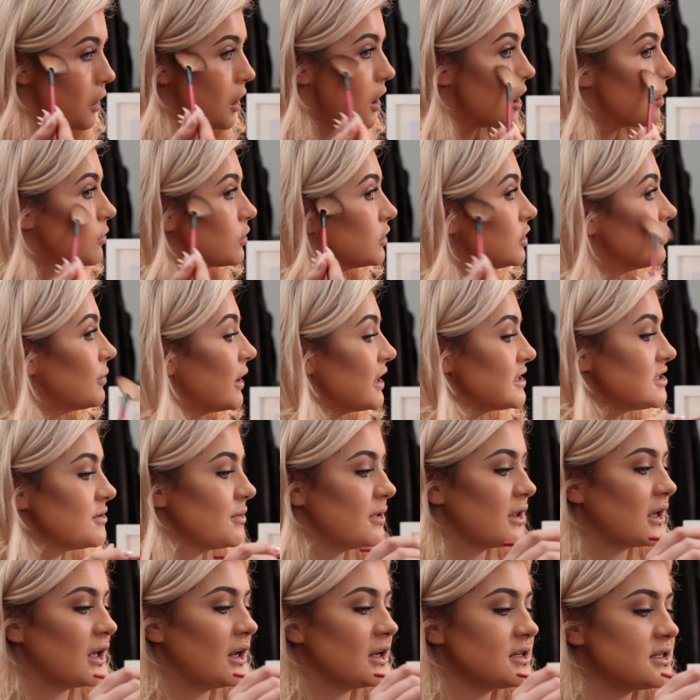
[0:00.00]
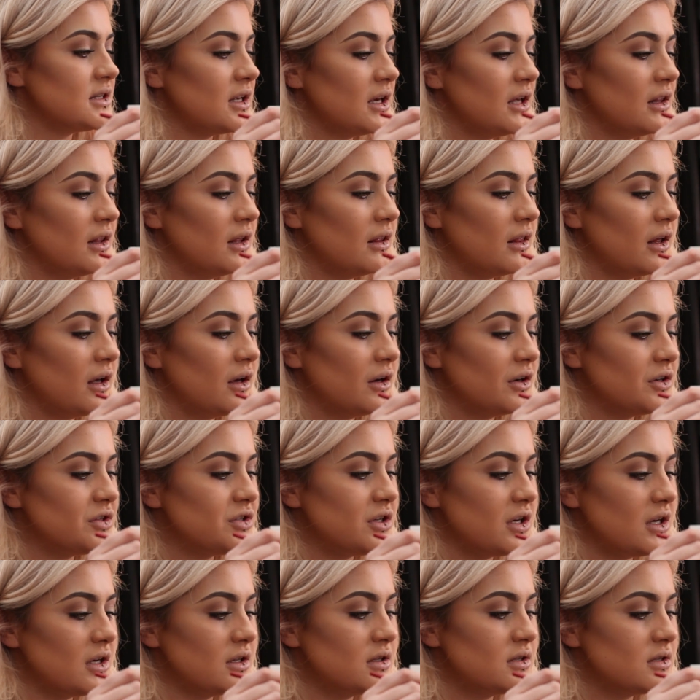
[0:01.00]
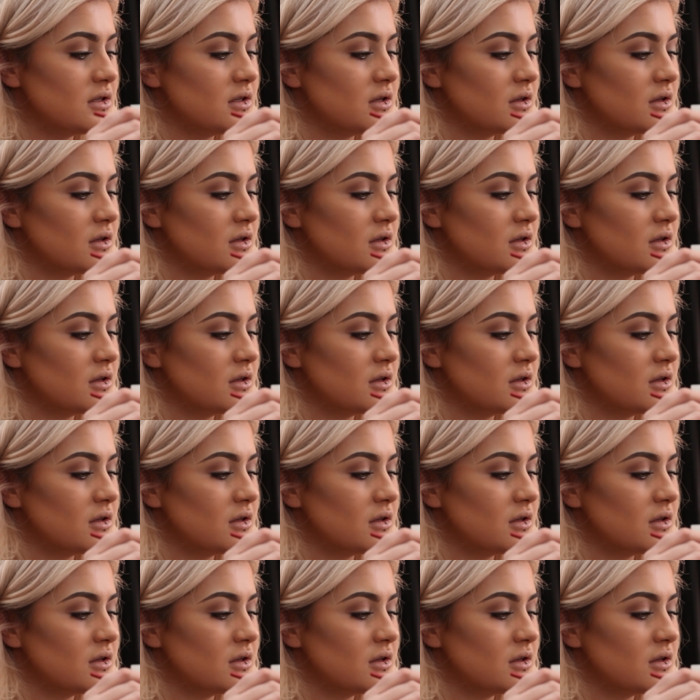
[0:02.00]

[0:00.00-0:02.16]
I'm going to mix it with a kind of slightly lighter shades.